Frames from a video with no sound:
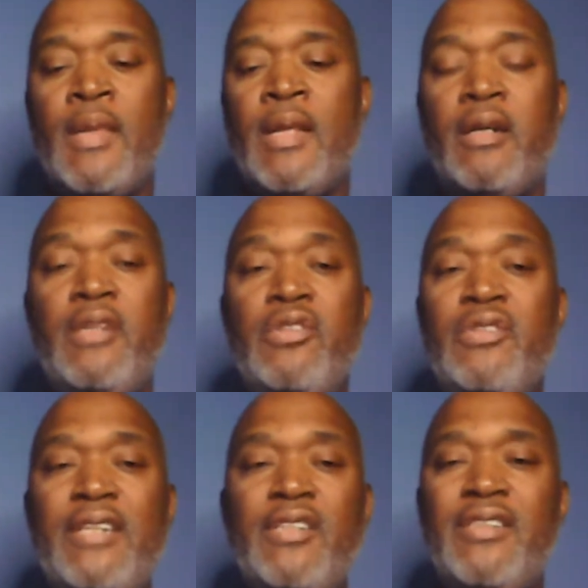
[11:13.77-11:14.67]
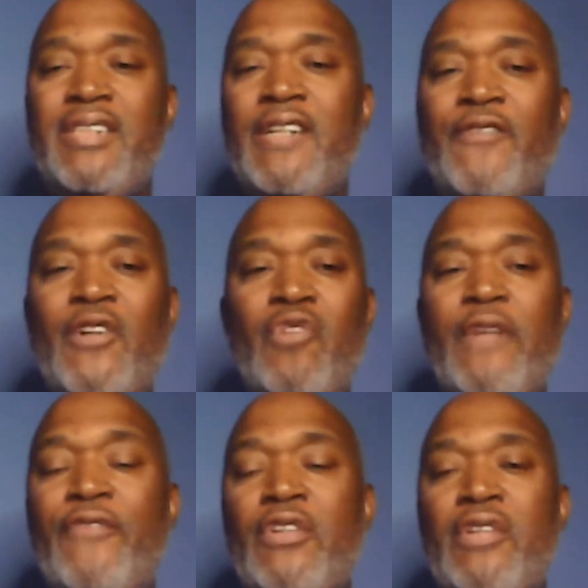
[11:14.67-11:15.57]
Cause you take your cell phone
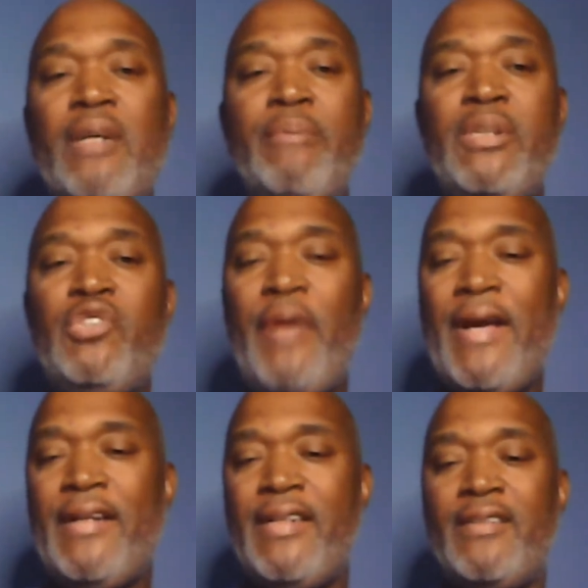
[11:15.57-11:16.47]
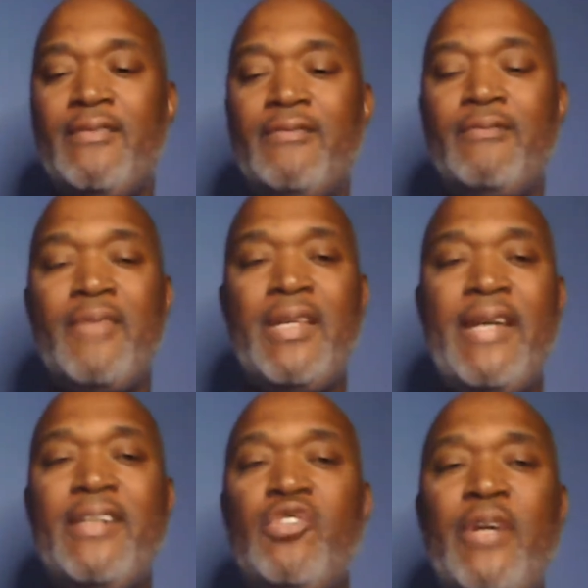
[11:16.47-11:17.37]
with you, they're gonna be tracked it. They
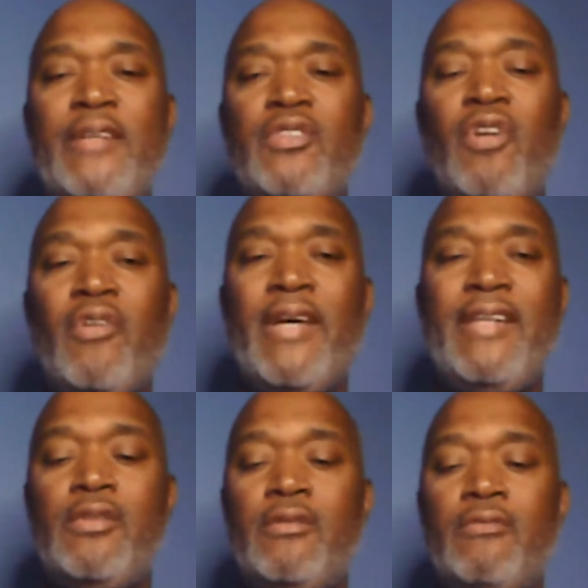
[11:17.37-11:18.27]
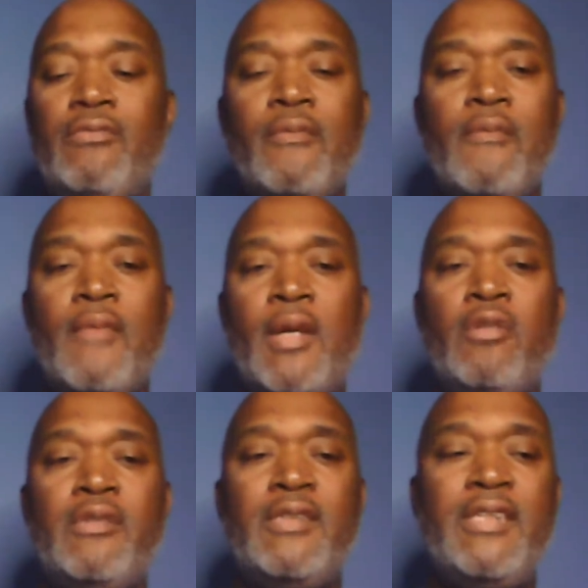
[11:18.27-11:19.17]
can track your location,
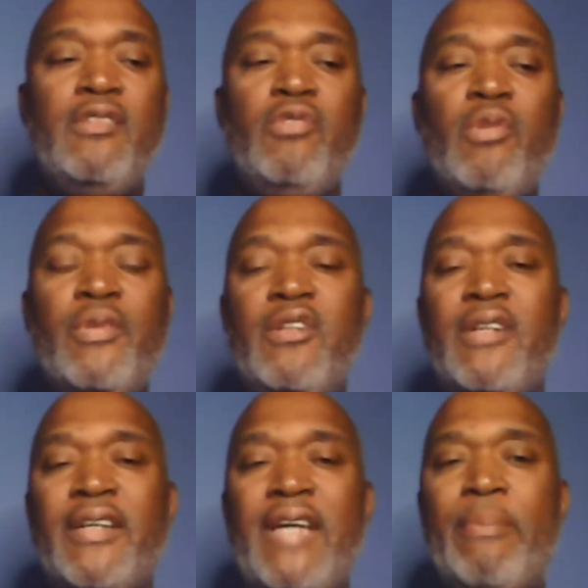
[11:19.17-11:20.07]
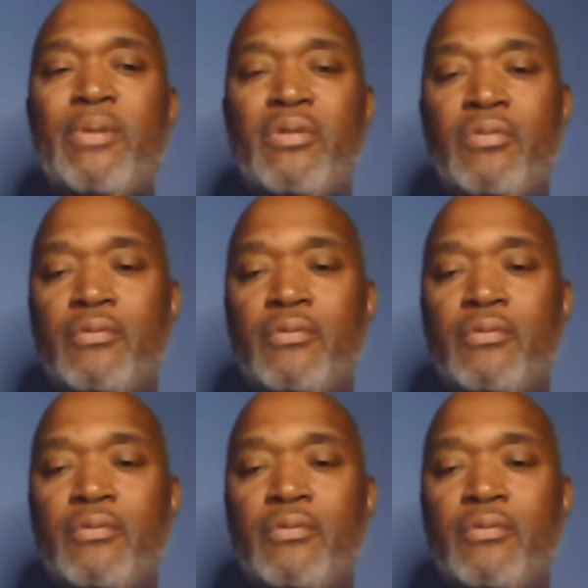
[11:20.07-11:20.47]
saying you were near the Capitol.